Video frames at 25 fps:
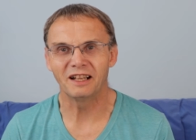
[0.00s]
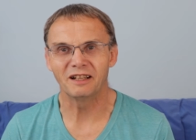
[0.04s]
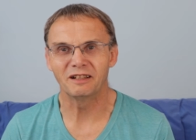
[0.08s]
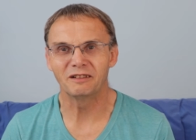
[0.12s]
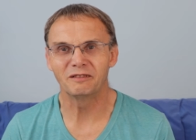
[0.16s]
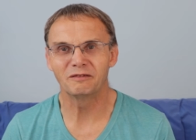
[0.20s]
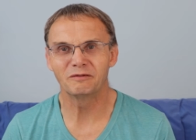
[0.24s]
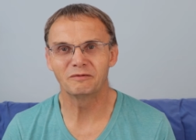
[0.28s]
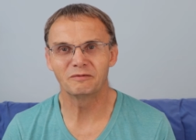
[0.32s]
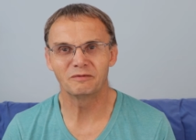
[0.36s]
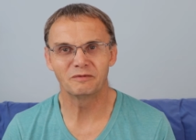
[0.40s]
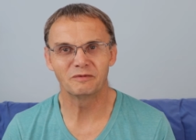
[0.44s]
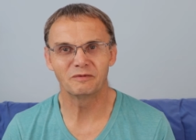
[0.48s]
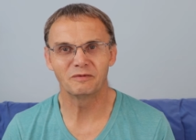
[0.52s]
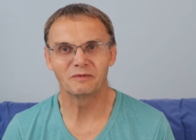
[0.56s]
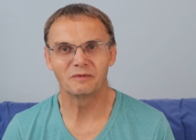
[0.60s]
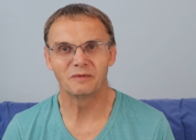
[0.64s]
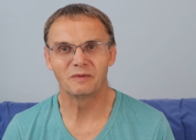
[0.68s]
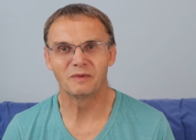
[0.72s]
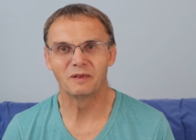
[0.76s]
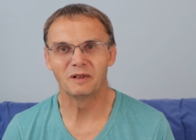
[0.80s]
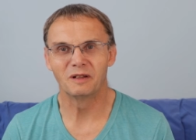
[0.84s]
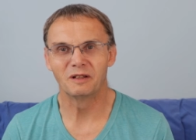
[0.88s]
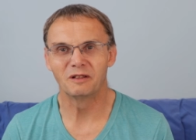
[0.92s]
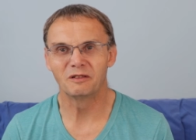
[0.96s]

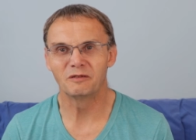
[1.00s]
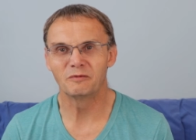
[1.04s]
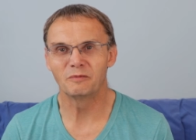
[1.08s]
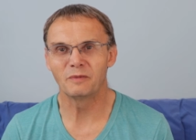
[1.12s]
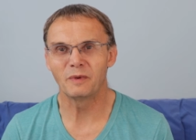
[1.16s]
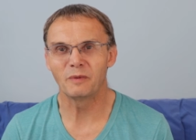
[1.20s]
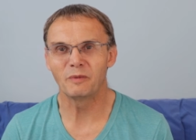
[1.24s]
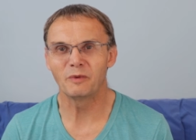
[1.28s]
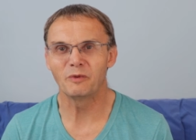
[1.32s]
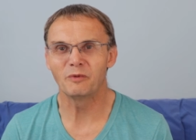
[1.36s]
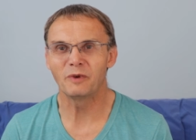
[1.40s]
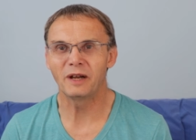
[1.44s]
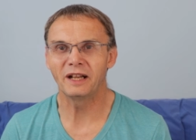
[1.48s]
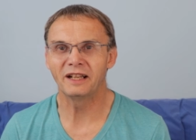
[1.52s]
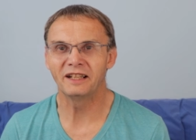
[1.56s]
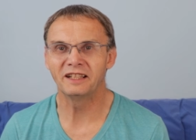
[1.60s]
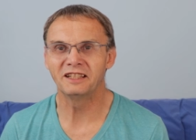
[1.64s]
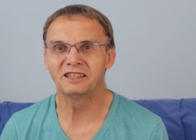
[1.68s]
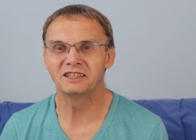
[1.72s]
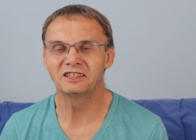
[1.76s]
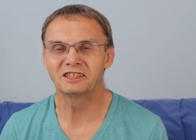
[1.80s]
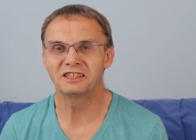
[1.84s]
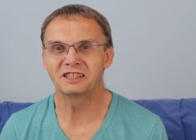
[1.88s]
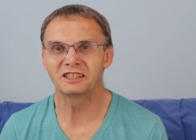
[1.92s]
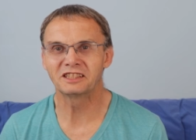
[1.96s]
I remember weighing
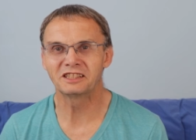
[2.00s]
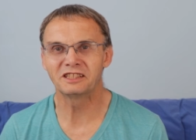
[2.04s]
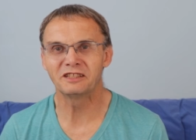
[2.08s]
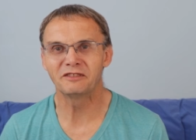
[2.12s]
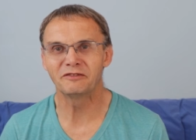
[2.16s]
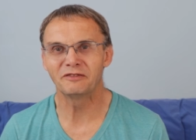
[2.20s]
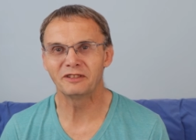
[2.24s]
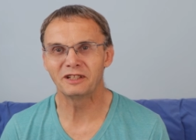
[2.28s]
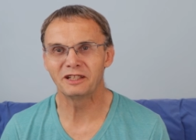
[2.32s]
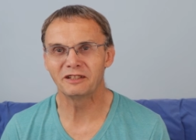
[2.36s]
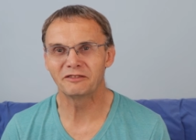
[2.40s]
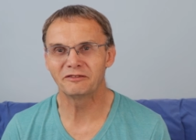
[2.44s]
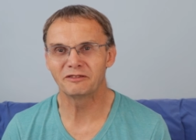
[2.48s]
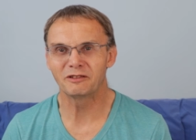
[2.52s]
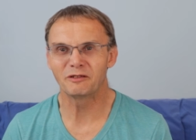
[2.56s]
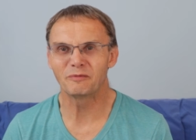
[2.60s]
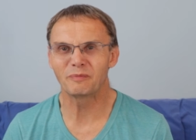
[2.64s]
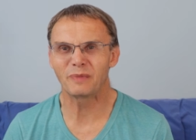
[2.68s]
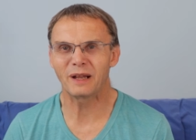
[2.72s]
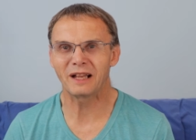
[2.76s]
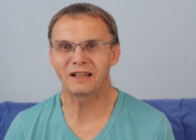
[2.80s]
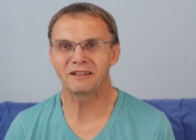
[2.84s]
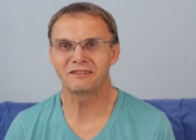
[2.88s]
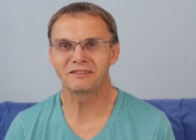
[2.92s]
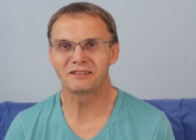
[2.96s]
in 65 for
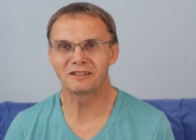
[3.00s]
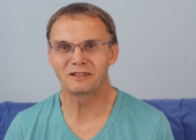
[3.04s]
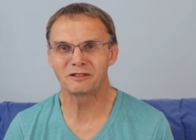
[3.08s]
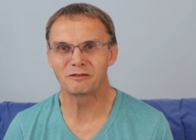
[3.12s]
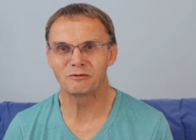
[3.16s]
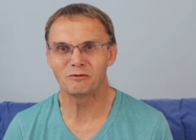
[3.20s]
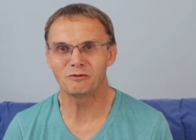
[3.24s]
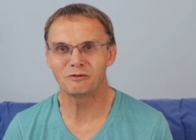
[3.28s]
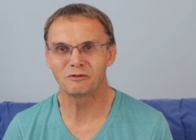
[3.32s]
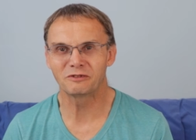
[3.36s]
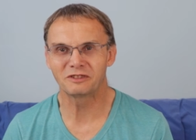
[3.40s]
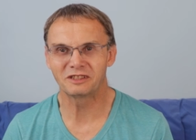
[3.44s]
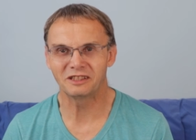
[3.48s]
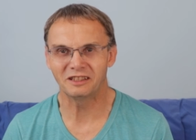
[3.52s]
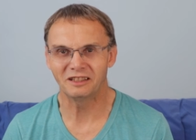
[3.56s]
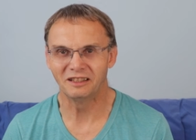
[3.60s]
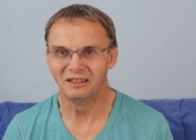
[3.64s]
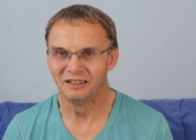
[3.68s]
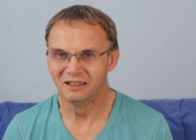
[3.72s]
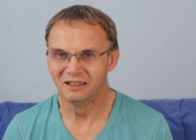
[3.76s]
£1.25.